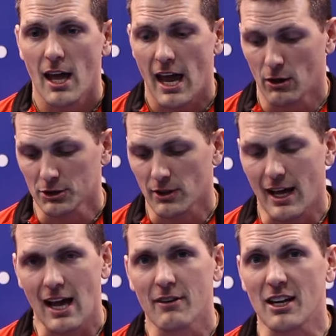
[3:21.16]
and also
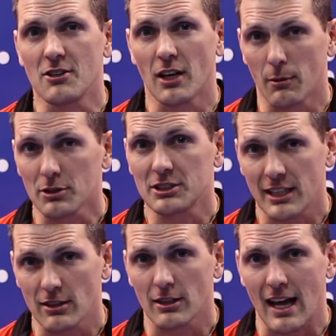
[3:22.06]
have a double
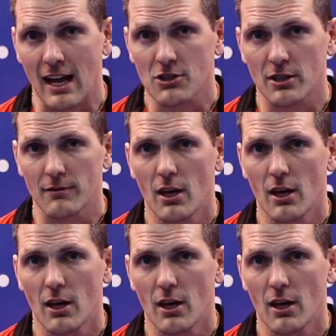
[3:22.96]
single action.